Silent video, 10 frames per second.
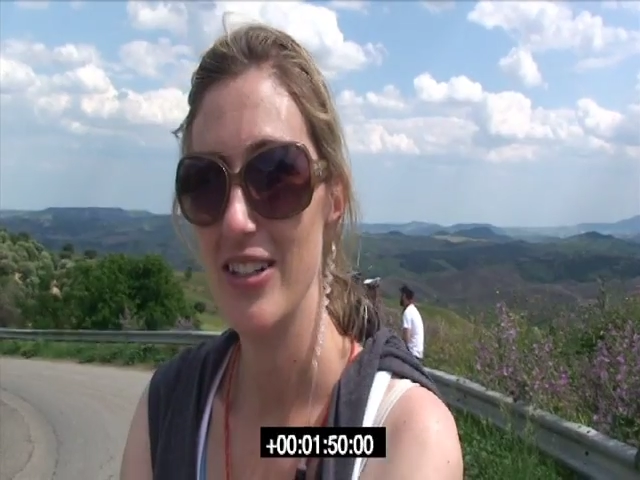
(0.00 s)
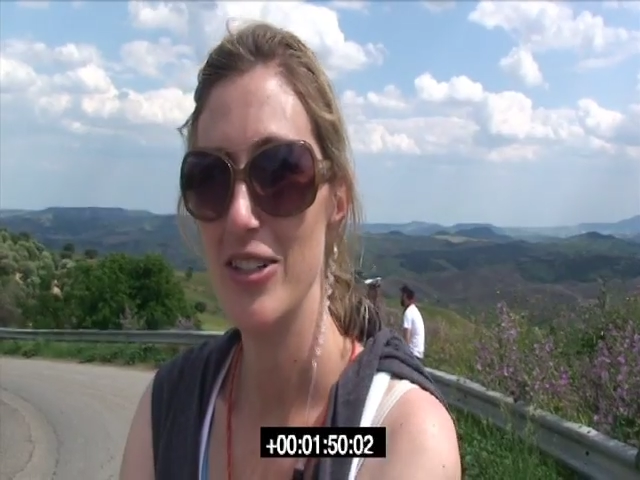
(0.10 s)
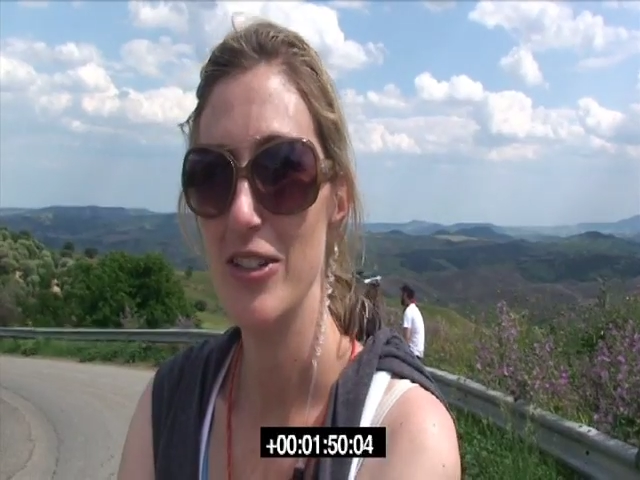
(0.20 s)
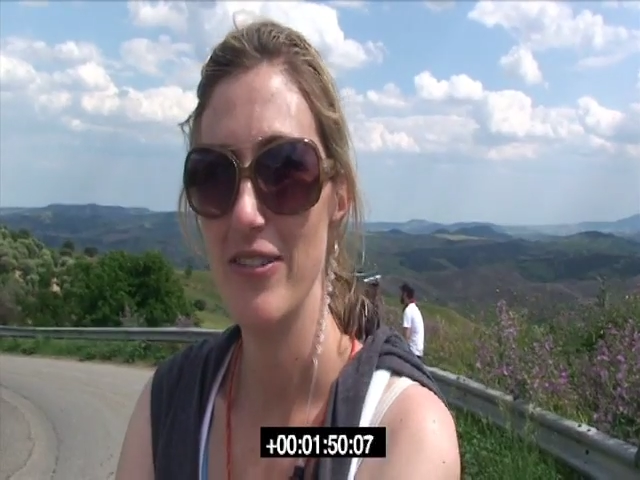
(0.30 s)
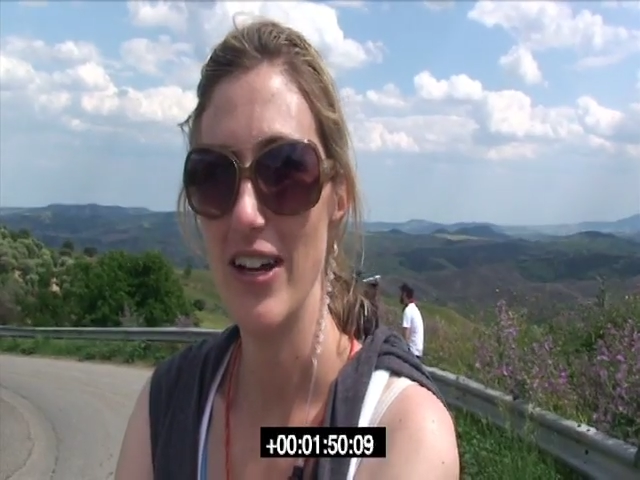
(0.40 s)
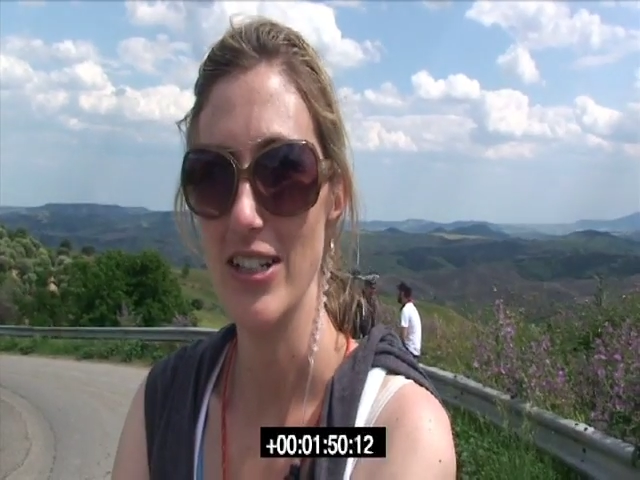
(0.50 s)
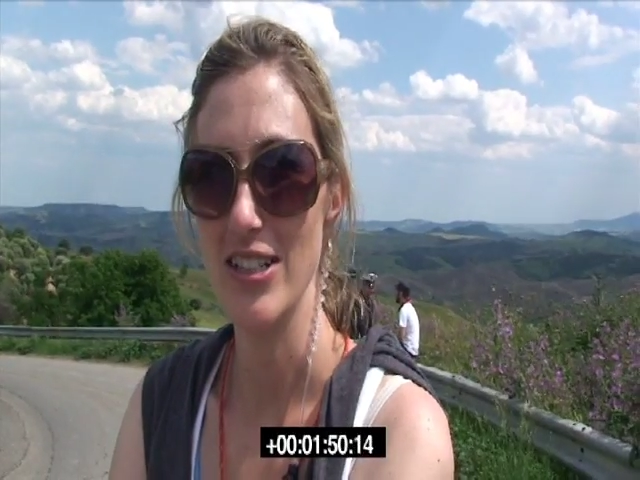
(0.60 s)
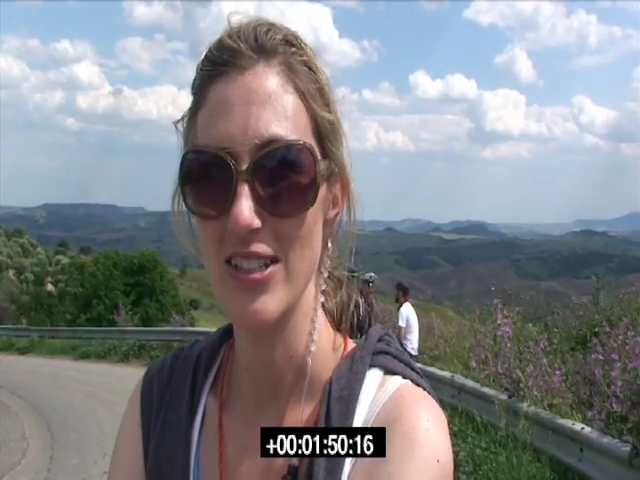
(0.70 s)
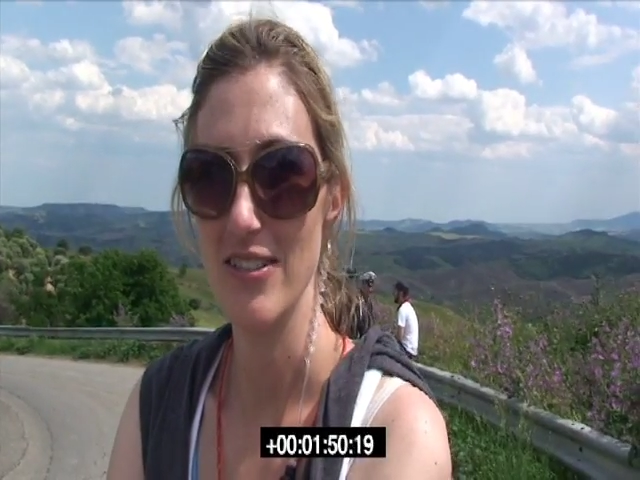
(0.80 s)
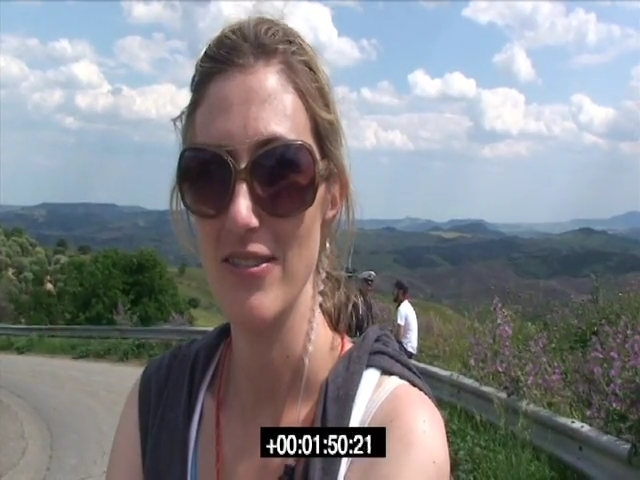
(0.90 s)
there are two
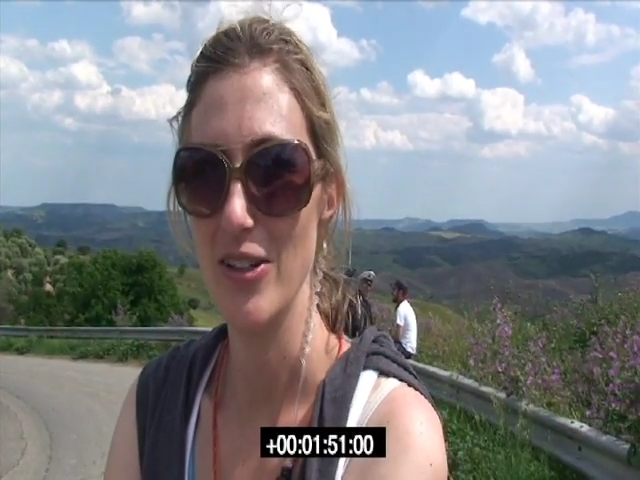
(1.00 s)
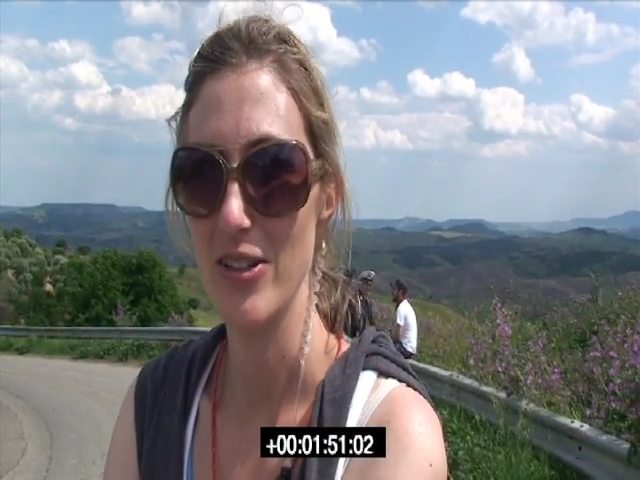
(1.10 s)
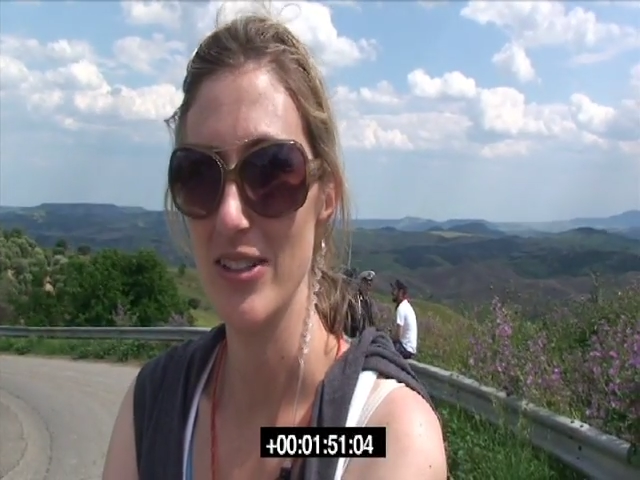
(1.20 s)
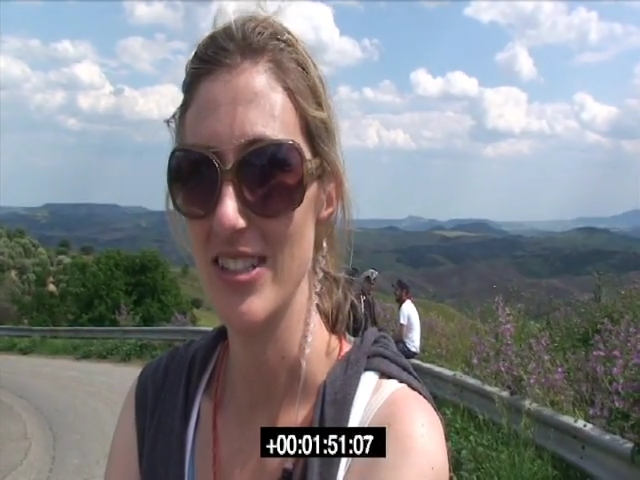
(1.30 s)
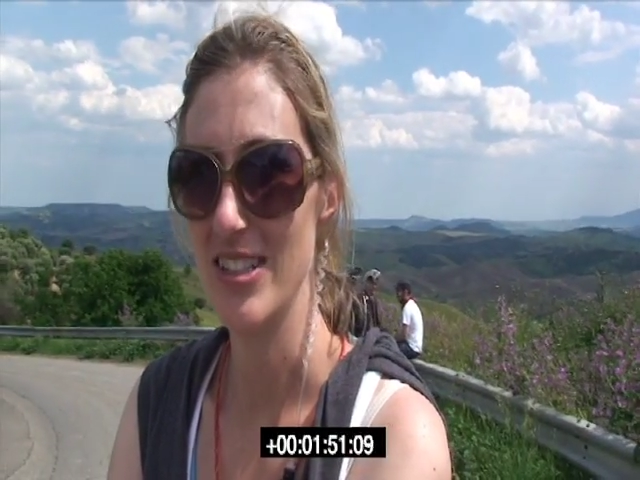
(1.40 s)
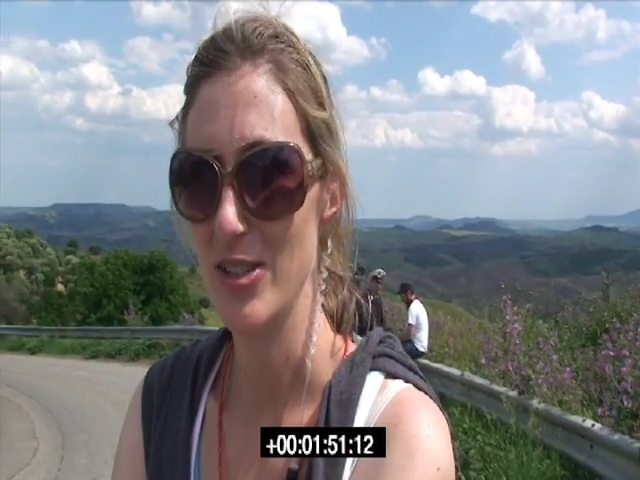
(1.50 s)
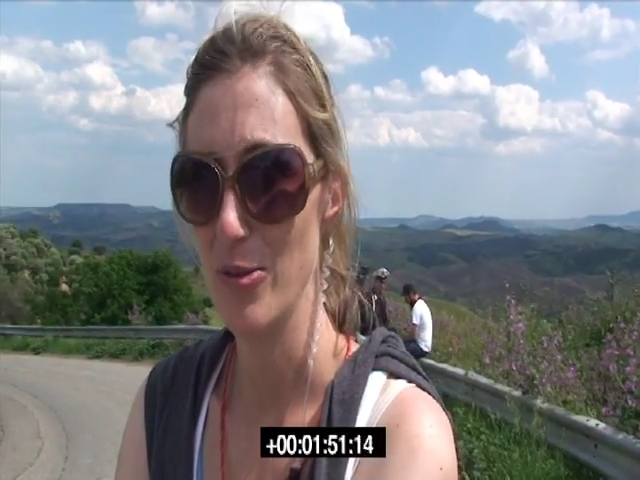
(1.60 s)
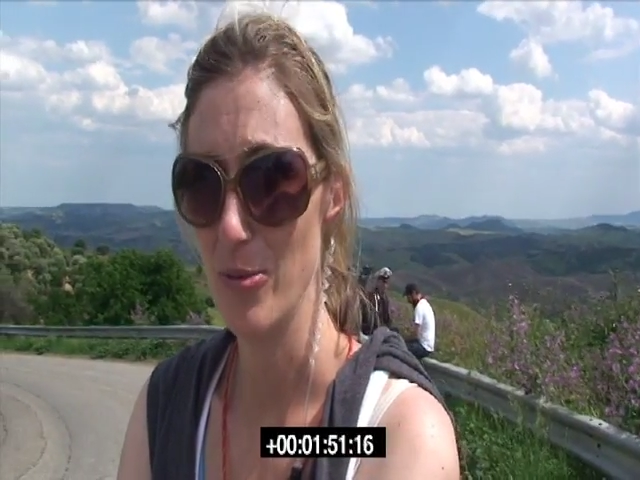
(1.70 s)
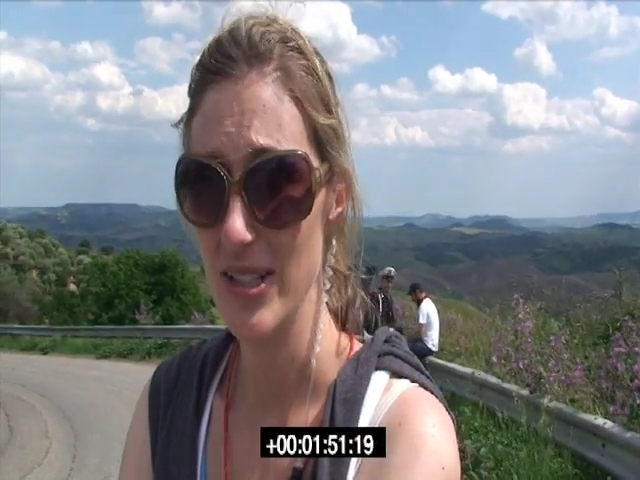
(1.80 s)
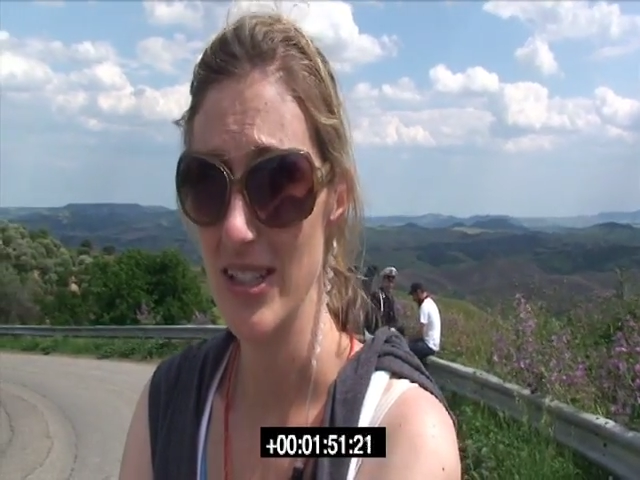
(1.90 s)
factions of locals. There's the
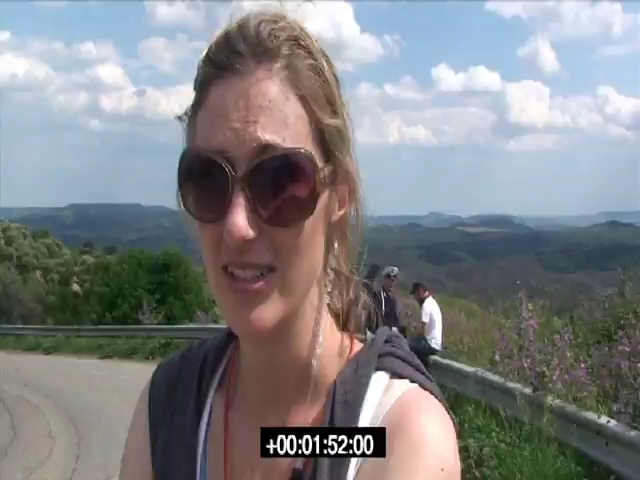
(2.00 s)
ones